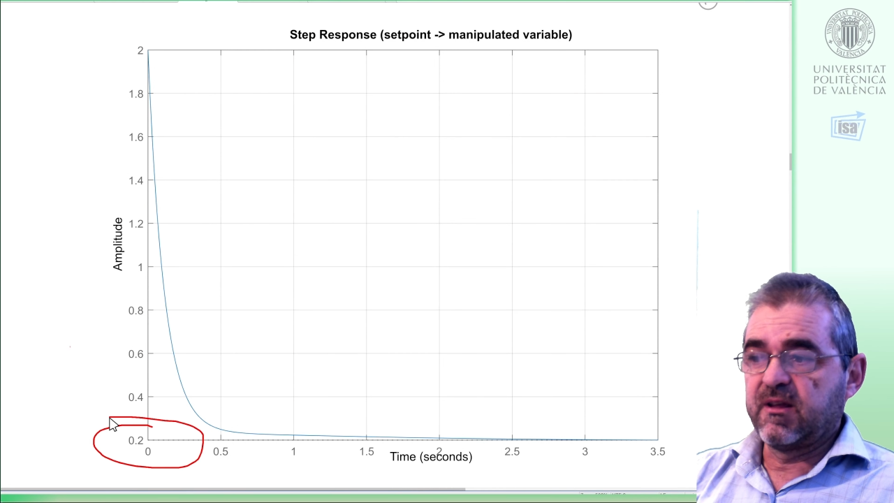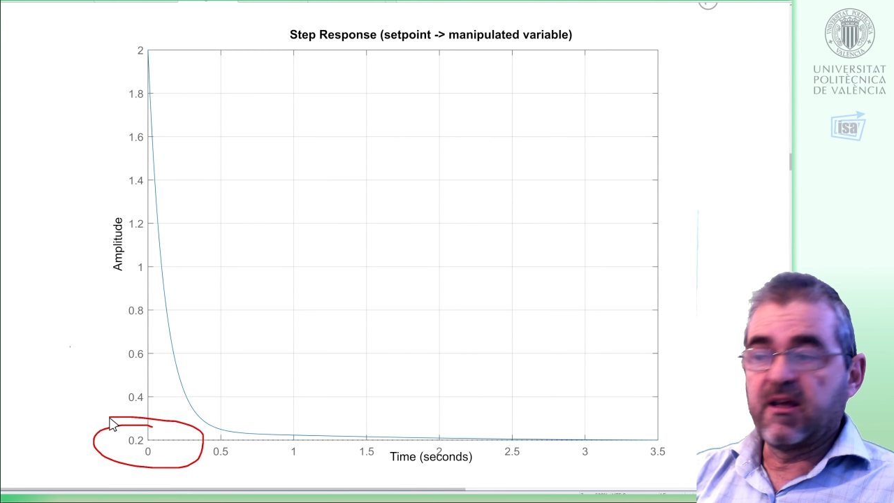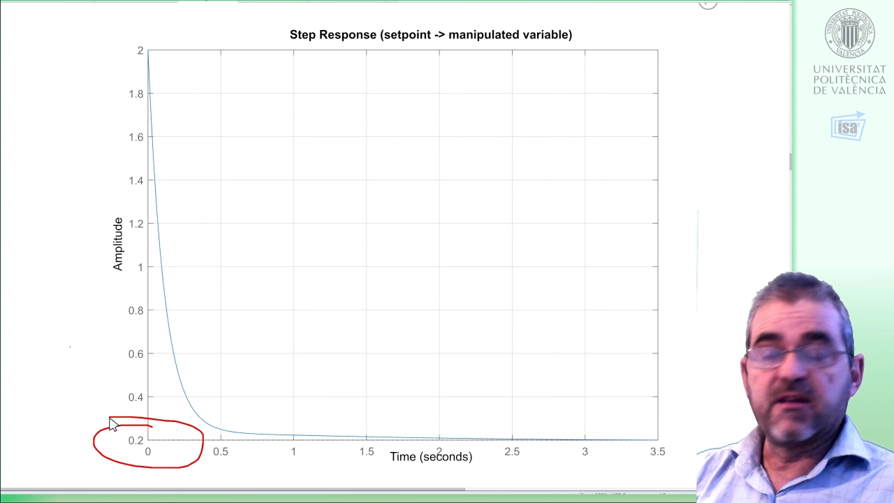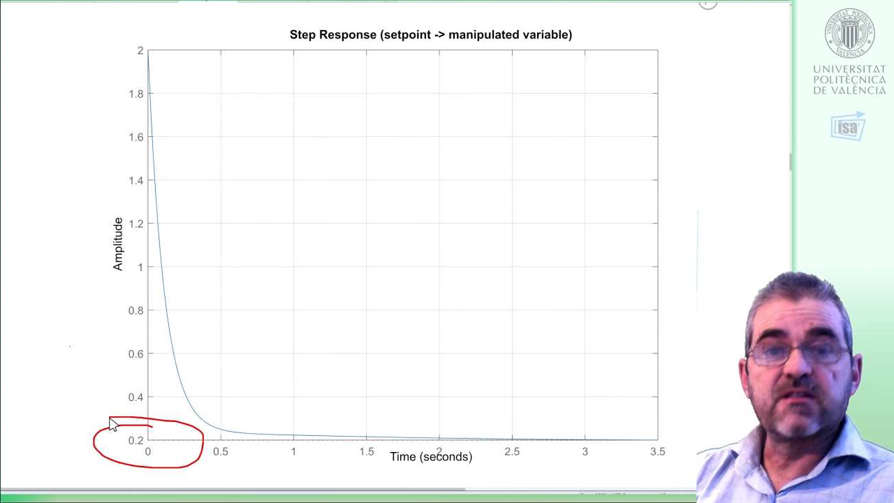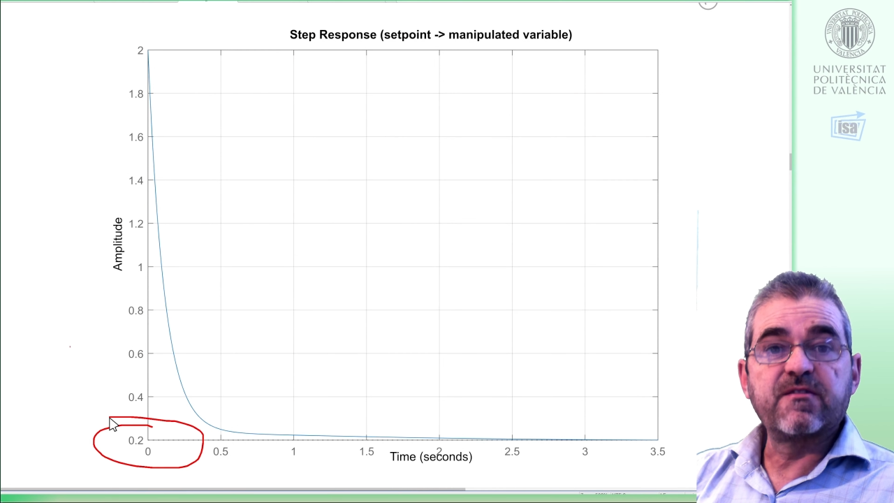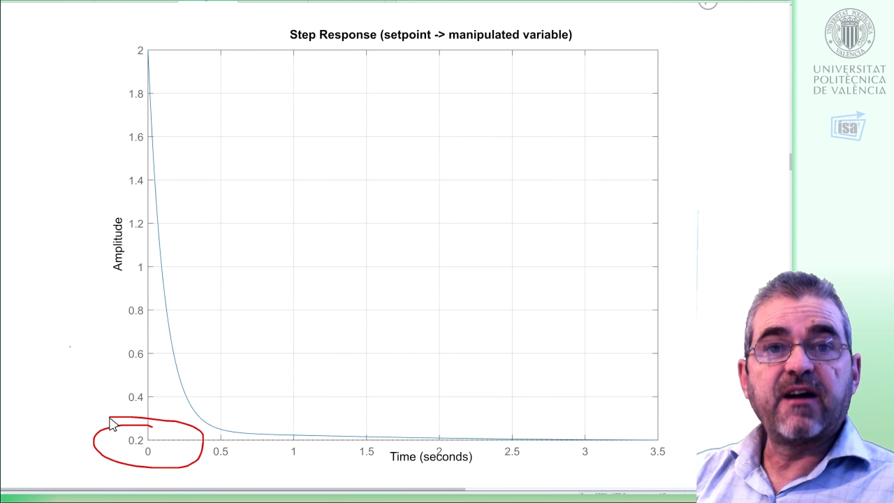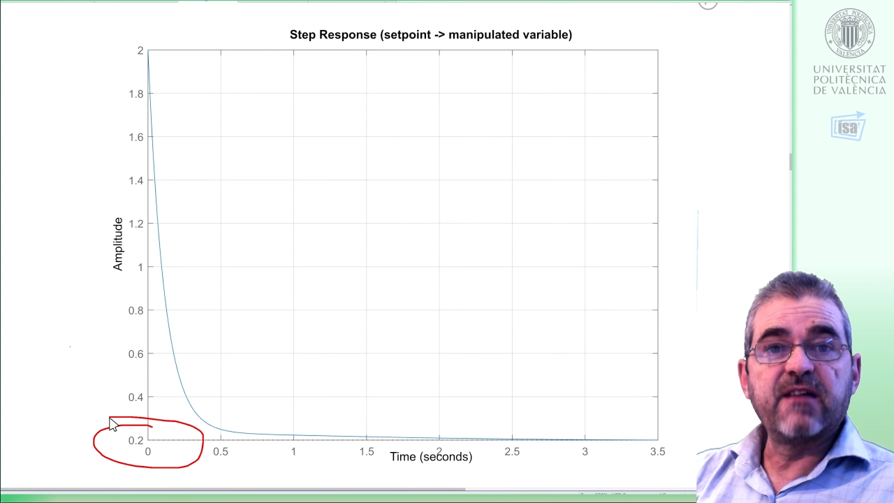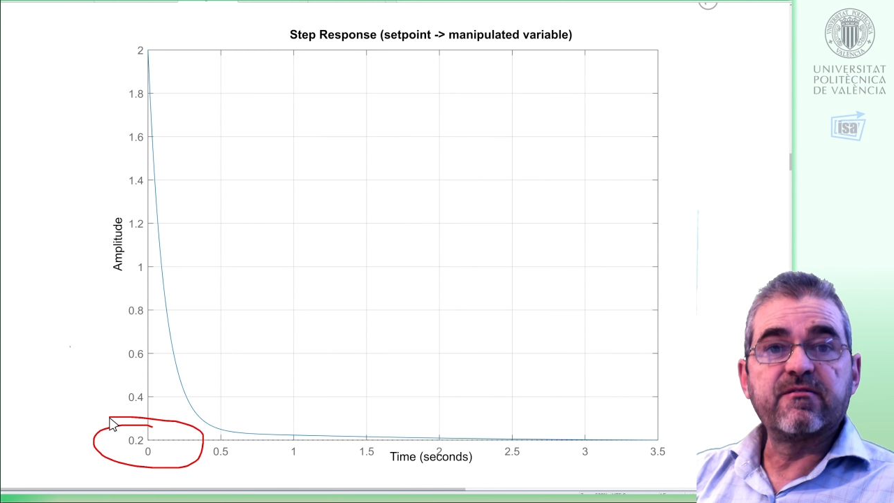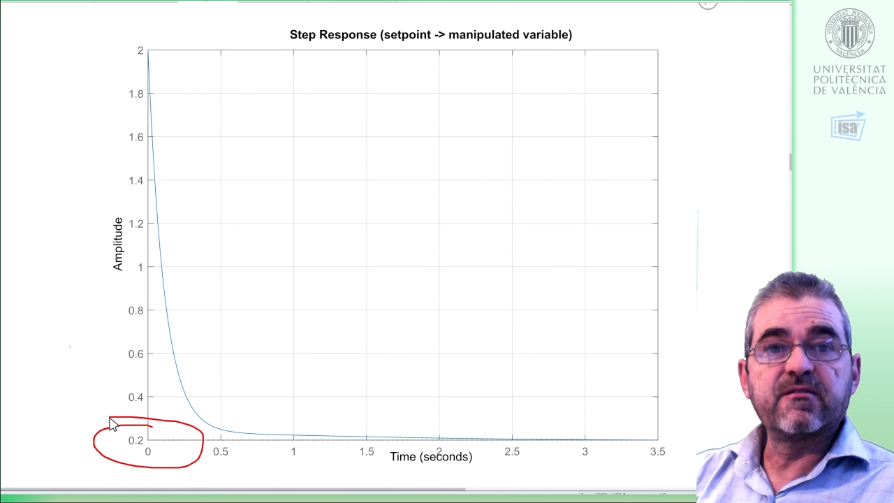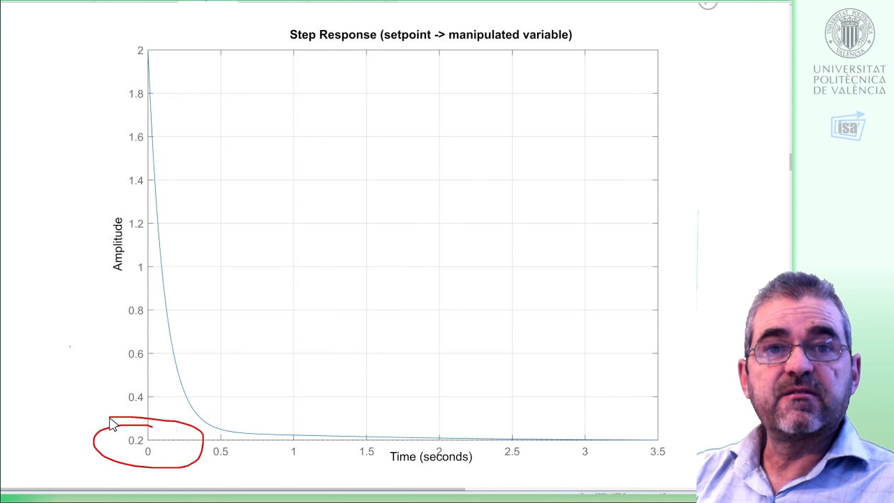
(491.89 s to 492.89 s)
Gain is
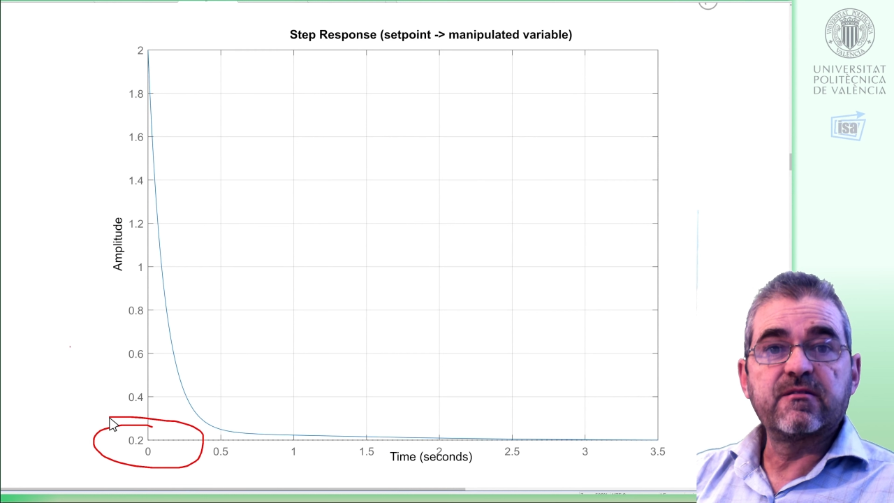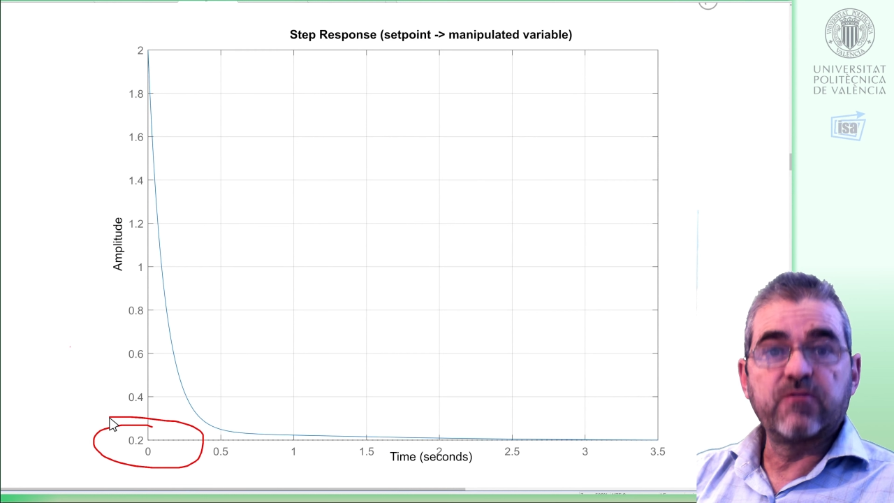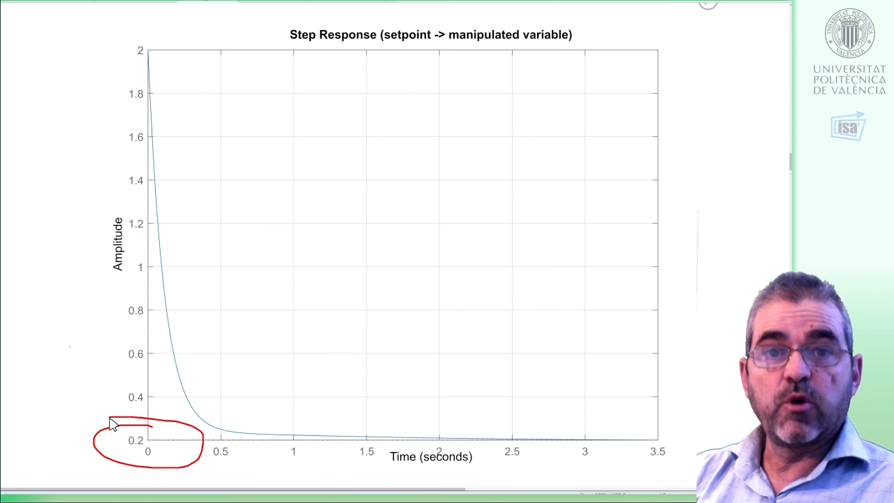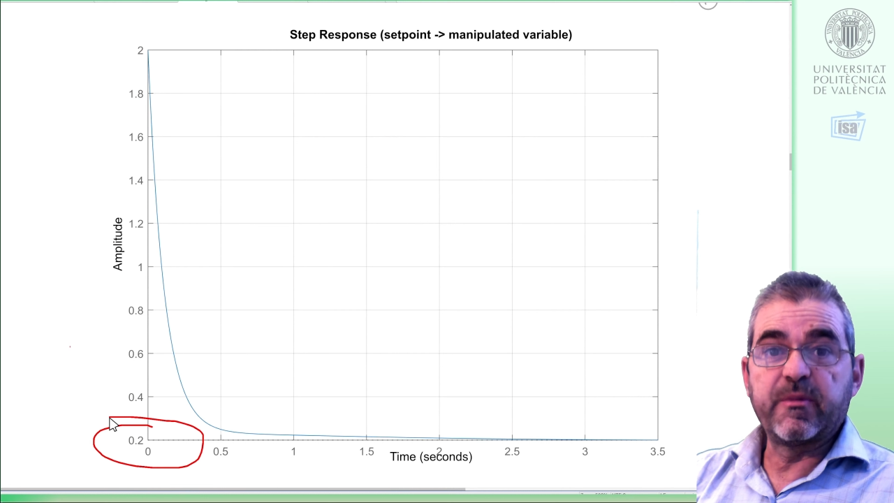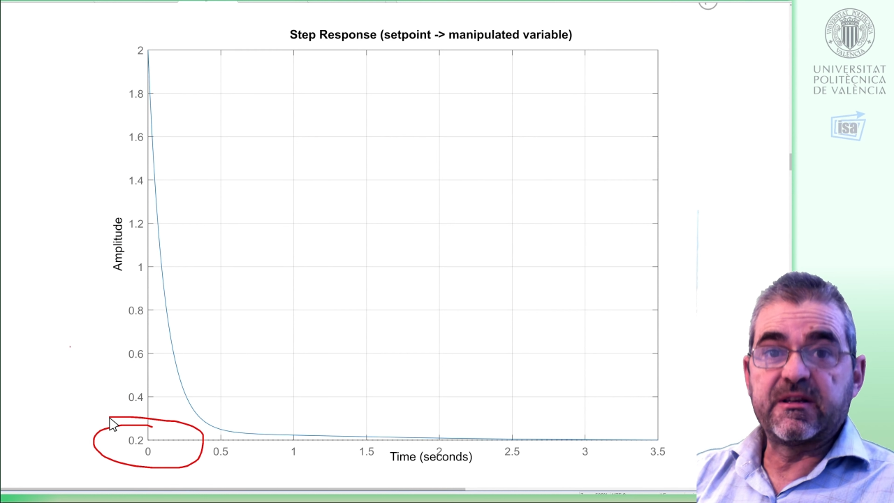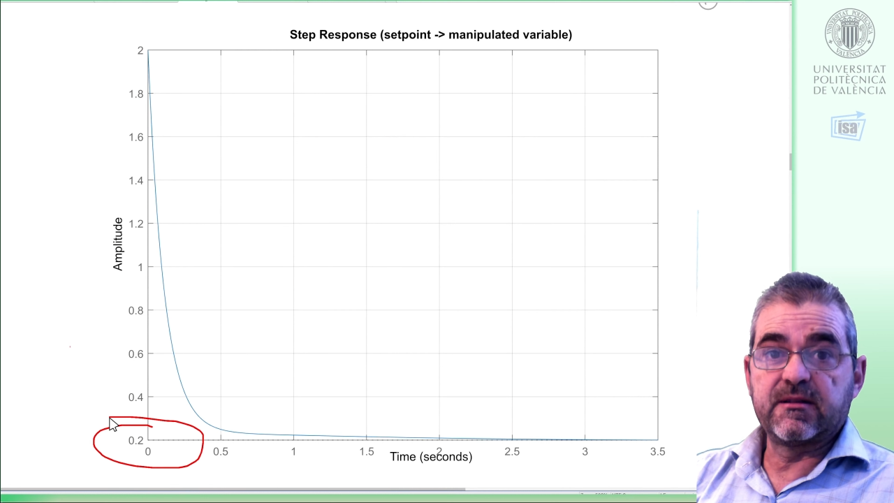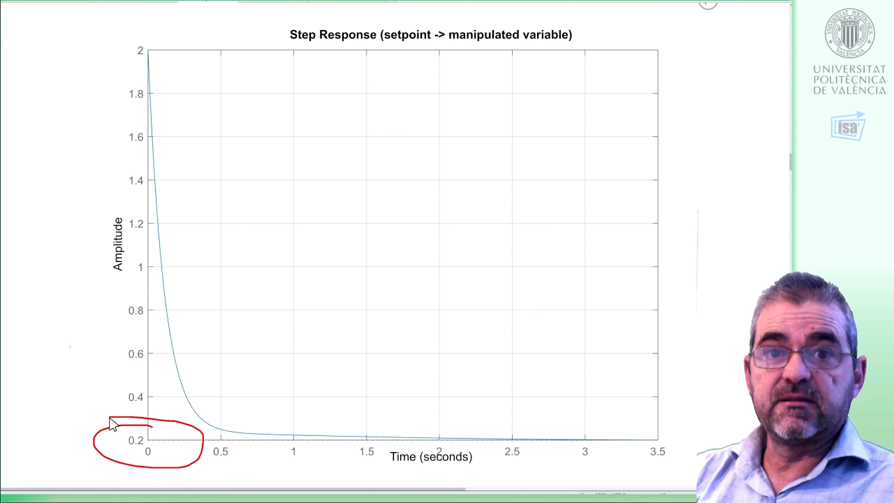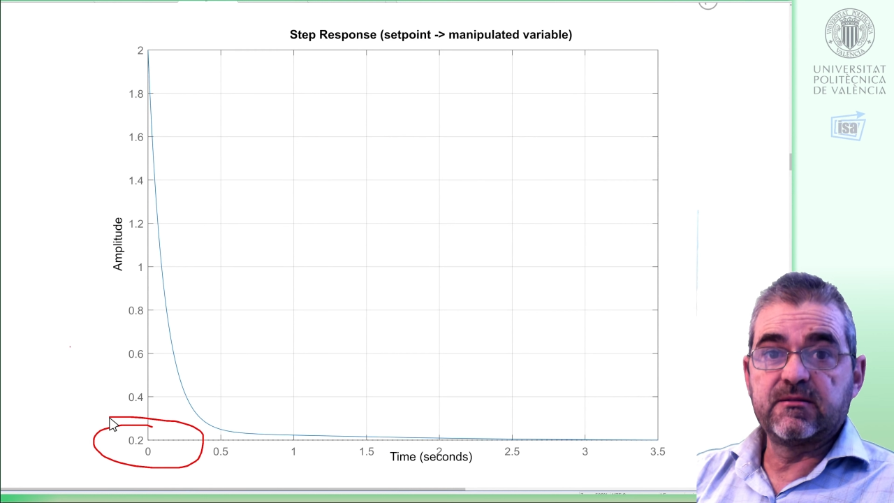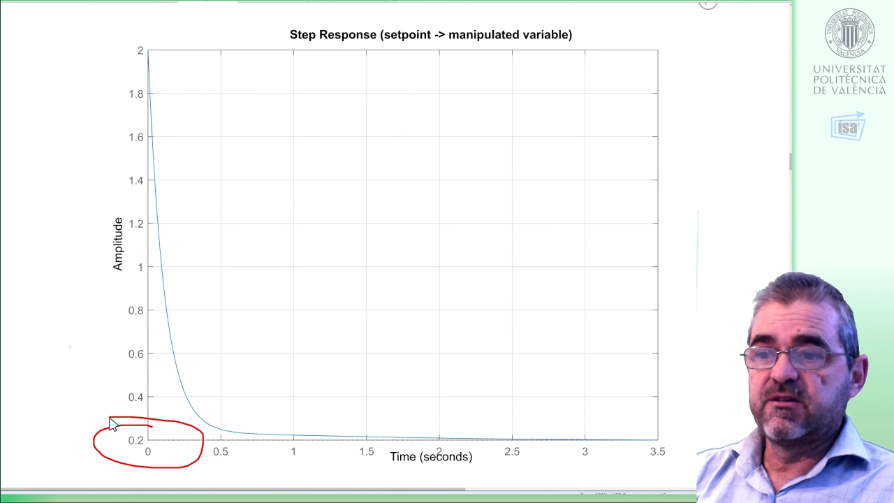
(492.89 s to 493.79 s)
5, nominal,